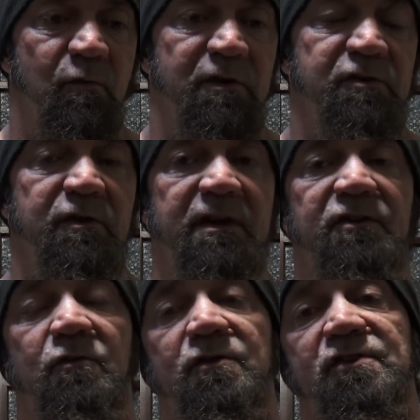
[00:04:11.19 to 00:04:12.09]
when you
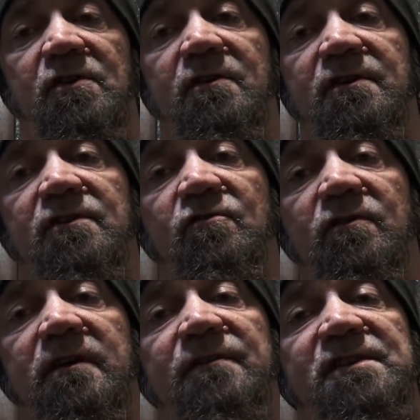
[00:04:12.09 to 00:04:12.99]
get to a certain
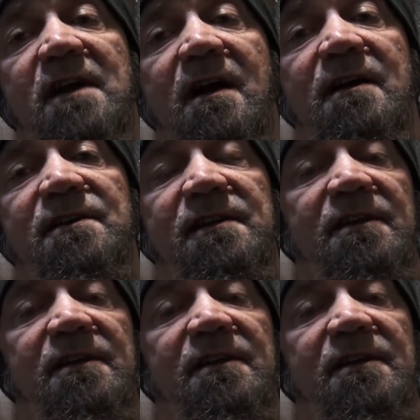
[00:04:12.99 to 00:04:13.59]
degree of size,